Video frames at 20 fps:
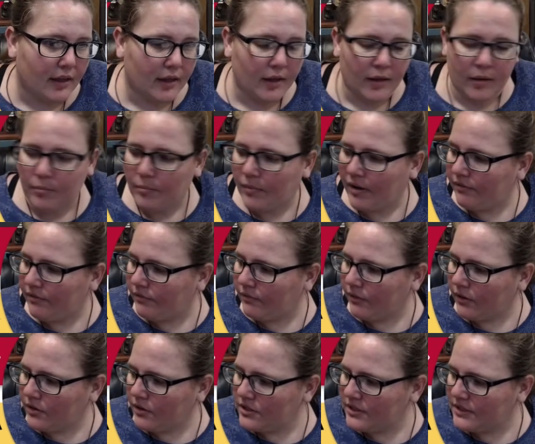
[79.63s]
My
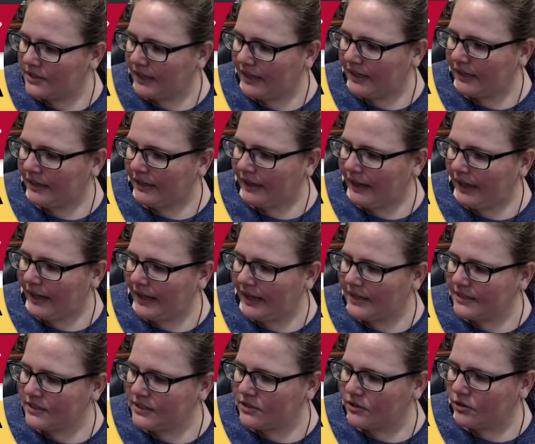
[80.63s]
first and
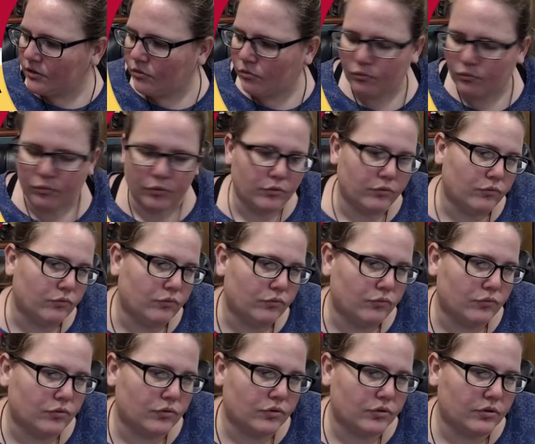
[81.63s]
last
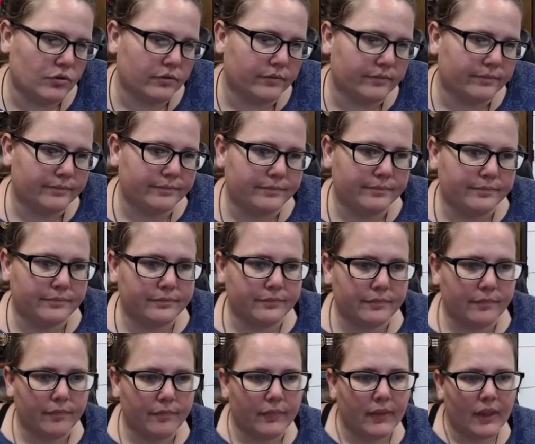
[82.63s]
cruise.
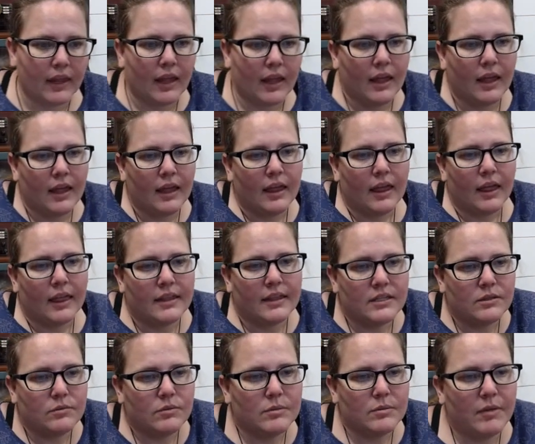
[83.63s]

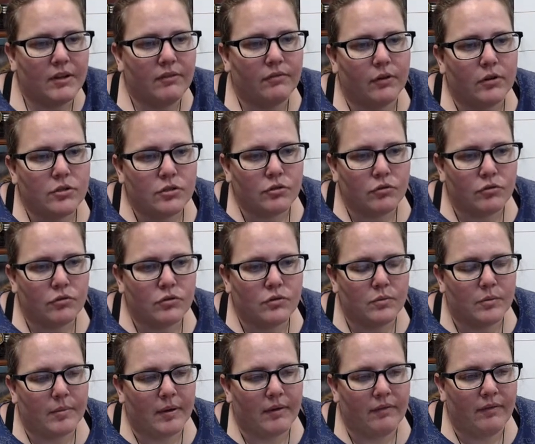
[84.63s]
This was my first cruise with
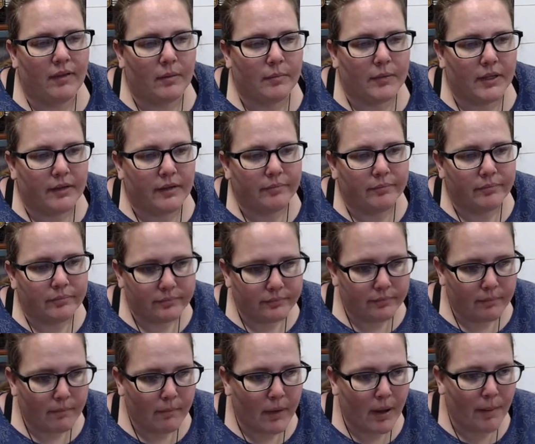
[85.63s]
my family.
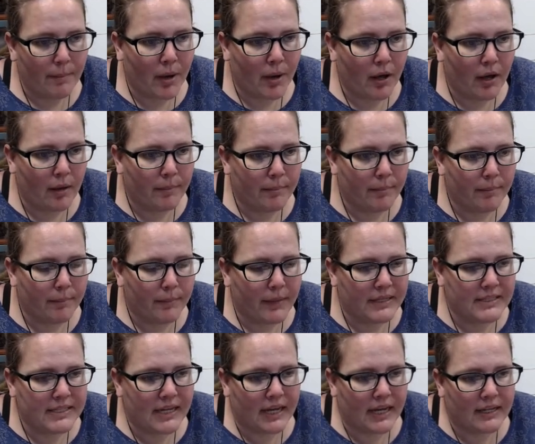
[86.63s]
My mom, my
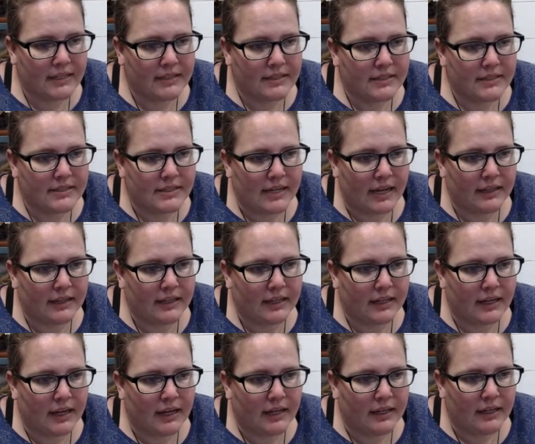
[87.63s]
dad, Sally, and
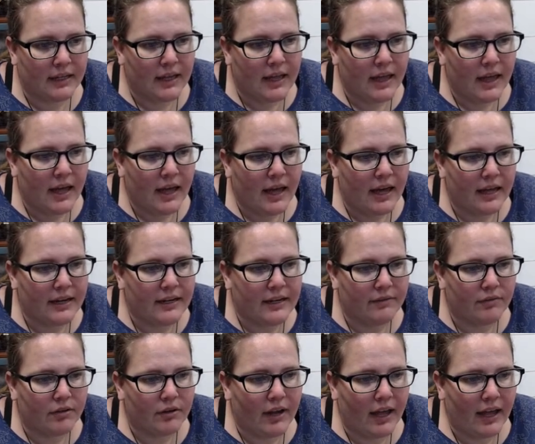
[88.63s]
I
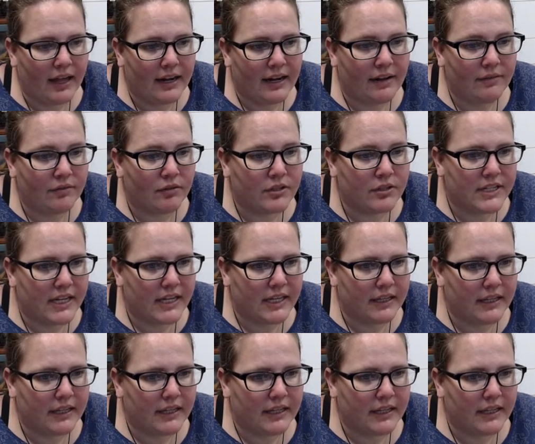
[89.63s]
had ever taken.